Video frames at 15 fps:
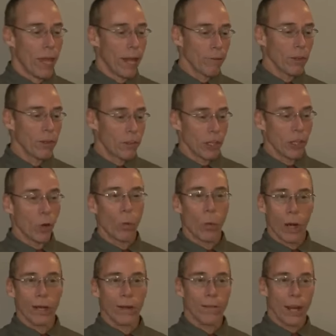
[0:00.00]
every single
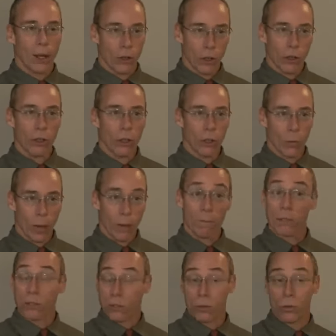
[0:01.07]
one of our nuclear
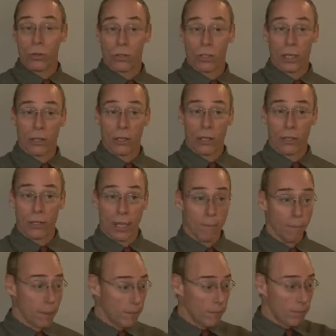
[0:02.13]
weapon storage areas
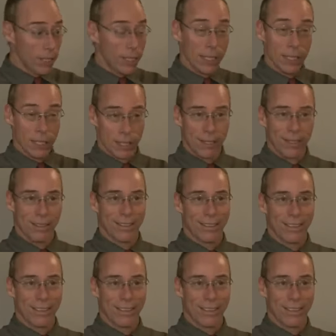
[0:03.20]
have been visited